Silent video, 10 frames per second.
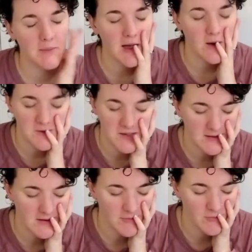about
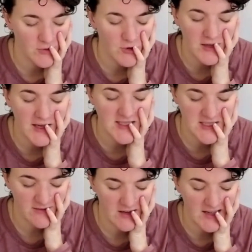
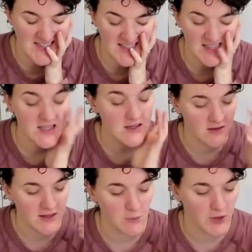creativity as a
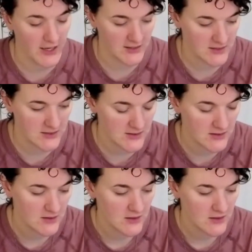healing practice.